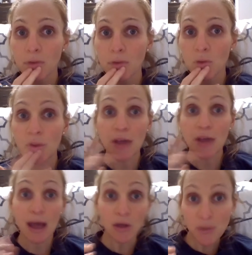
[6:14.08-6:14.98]
with a
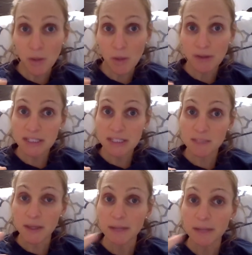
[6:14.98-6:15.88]
health and wellness
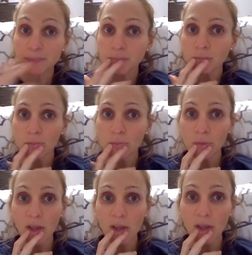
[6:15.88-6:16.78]
spin.
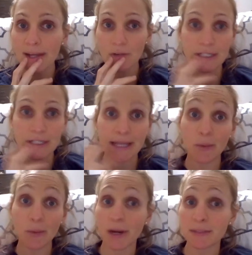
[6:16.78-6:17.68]
I never say
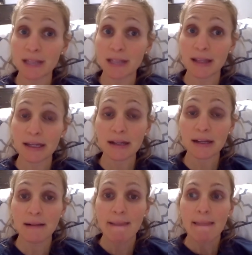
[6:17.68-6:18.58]
what I'm selling,
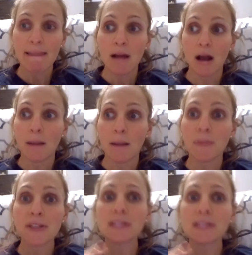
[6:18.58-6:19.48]
but
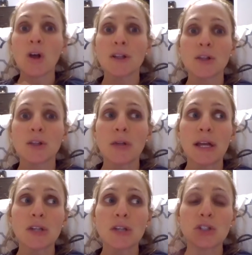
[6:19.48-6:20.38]
this is also
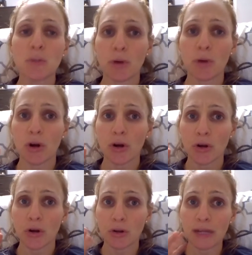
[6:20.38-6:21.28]
like super,
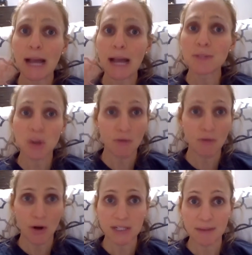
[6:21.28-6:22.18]
like I'm so
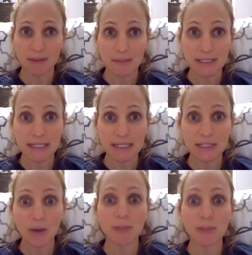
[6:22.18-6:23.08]
far into my business.
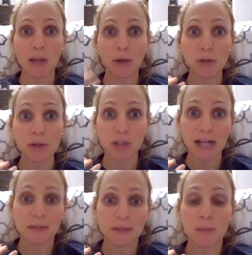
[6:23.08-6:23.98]
So I want to
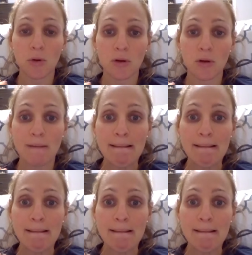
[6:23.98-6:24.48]
attract people